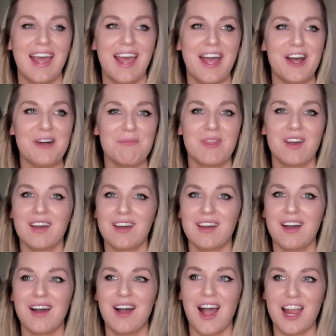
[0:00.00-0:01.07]
and
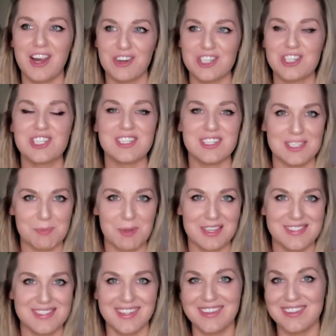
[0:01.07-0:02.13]
the Irish
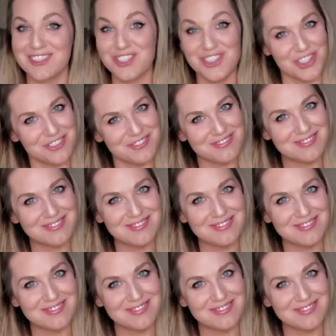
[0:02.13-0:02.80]
sixpence in the shoe.